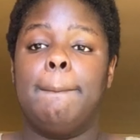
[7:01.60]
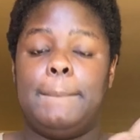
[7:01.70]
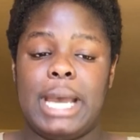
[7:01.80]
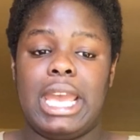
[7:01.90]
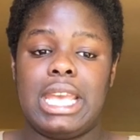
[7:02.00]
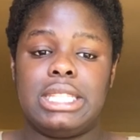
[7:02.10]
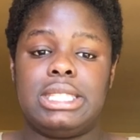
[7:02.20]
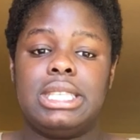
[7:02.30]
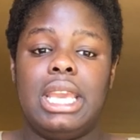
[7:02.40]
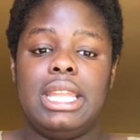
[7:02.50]

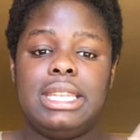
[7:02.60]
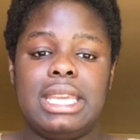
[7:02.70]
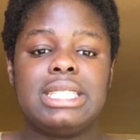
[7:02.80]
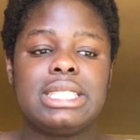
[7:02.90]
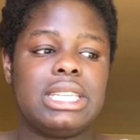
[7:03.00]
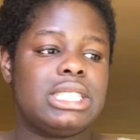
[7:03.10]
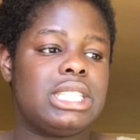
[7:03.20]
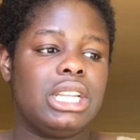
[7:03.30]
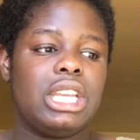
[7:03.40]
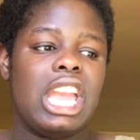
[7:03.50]
but NYX
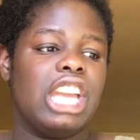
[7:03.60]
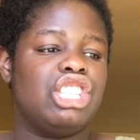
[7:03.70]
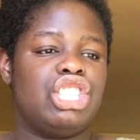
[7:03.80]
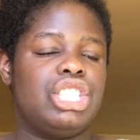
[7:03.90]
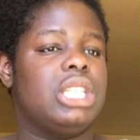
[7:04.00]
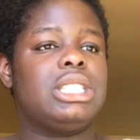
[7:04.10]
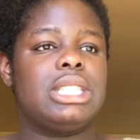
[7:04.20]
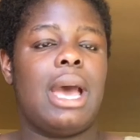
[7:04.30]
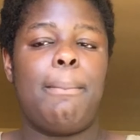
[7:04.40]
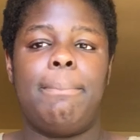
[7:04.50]
concealer has just
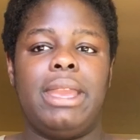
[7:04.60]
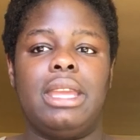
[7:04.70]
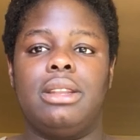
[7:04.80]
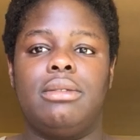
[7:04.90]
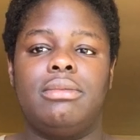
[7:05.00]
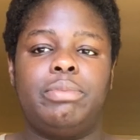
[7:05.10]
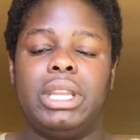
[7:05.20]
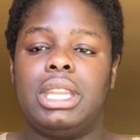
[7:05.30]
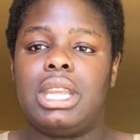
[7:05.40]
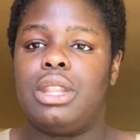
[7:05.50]
not been
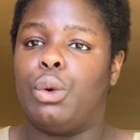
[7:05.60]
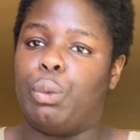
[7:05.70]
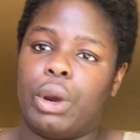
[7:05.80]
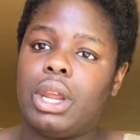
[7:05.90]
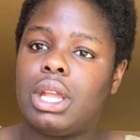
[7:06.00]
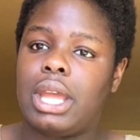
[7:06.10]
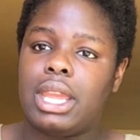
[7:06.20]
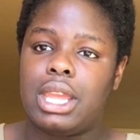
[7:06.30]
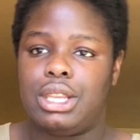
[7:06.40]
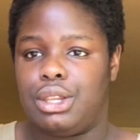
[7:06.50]
putting in the work
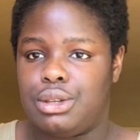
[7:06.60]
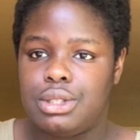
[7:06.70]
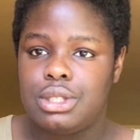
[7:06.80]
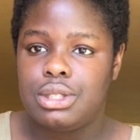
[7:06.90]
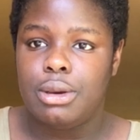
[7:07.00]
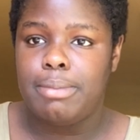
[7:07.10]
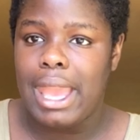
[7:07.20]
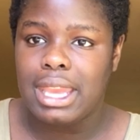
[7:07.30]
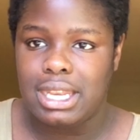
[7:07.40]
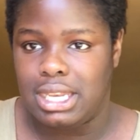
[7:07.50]
like it used to
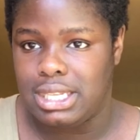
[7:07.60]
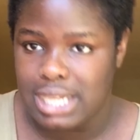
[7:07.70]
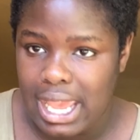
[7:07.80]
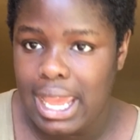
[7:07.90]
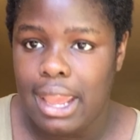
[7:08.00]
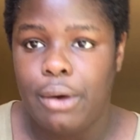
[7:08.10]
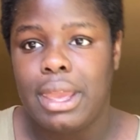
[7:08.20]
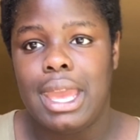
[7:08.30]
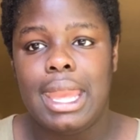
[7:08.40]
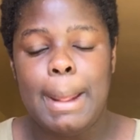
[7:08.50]
back in the day,
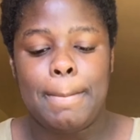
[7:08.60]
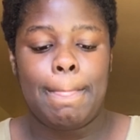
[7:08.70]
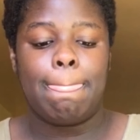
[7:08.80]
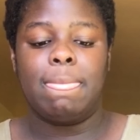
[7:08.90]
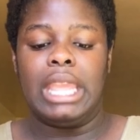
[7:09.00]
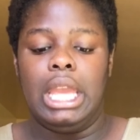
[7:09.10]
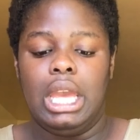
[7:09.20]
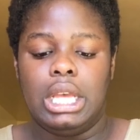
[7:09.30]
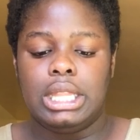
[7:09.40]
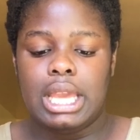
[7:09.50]
okay?
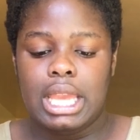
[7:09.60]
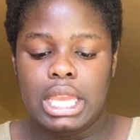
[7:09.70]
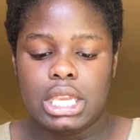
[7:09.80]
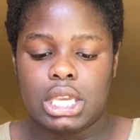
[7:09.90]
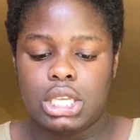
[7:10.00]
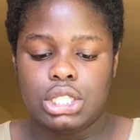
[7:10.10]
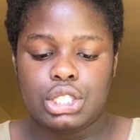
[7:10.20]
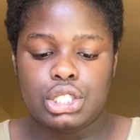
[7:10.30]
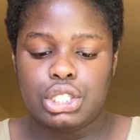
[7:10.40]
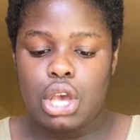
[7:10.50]
Like,
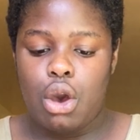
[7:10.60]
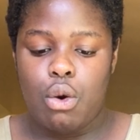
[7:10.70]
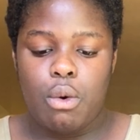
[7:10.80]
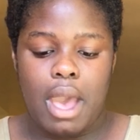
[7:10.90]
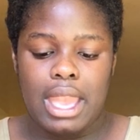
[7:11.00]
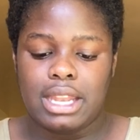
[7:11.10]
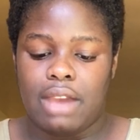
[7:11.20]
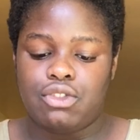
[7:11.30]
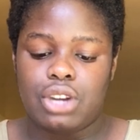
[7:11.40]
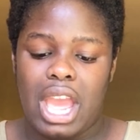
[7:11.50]
so, and
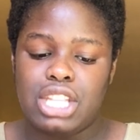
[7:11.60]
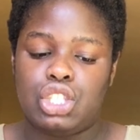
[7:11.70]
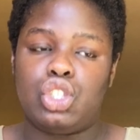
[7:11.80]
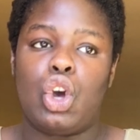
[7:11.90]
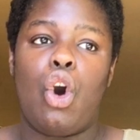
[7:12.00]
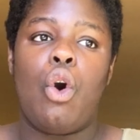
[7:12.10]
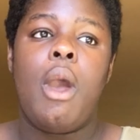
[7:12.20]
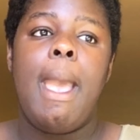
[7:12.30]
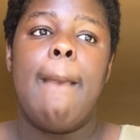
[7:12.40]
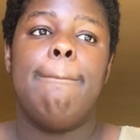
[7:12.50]
I've tried so
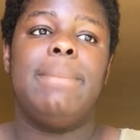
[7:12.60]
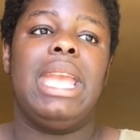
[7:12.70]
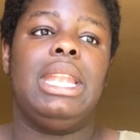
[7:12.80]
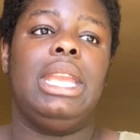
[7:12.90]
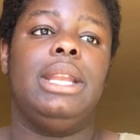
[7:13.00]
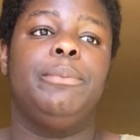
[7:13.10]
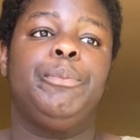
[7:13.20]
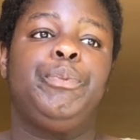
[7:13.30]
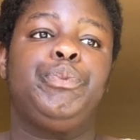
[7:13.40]
many